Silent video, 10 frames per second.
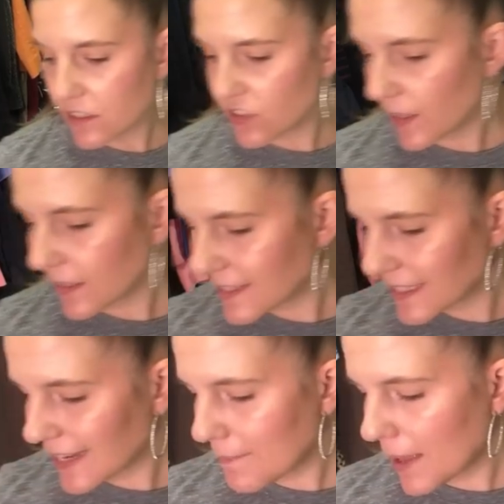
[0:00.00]
So I listed
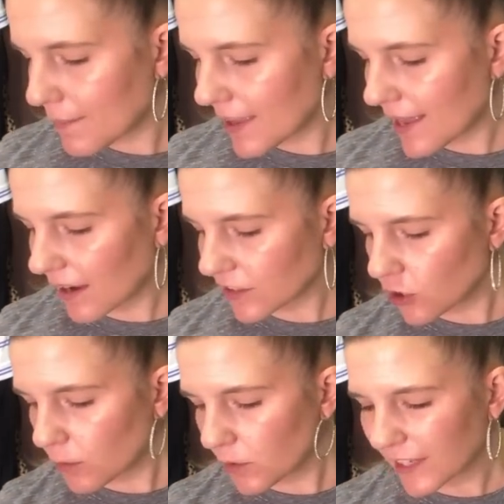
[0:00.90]
it maybe
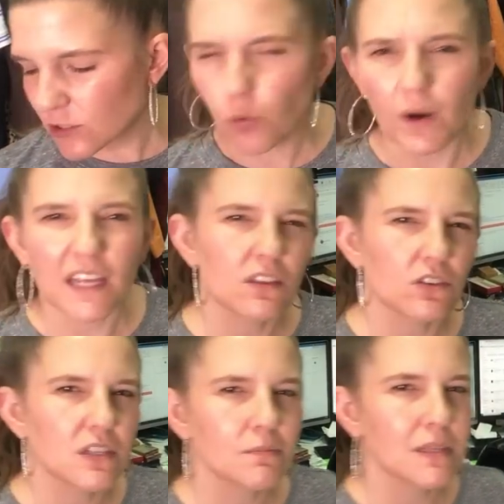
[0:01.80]
October like 20th or
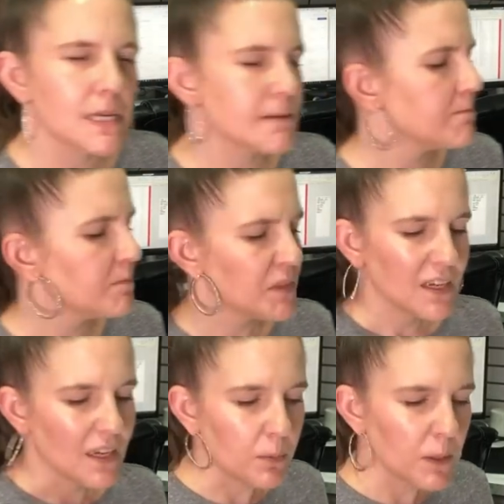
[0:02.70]
something,
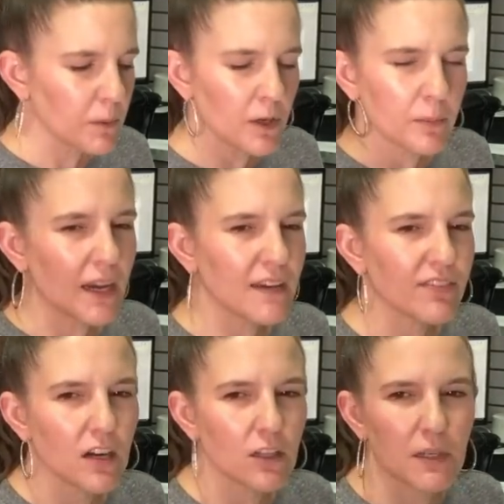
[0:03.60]
and people aren't buying for
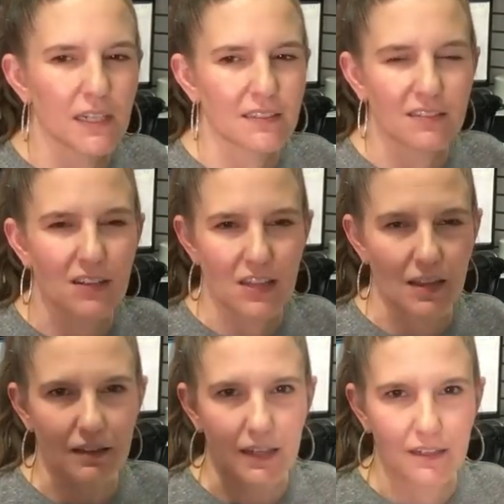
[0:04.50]
Halloween necessarily
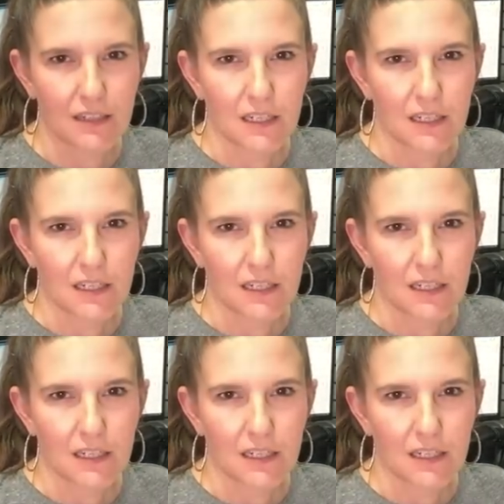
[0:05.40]
that late.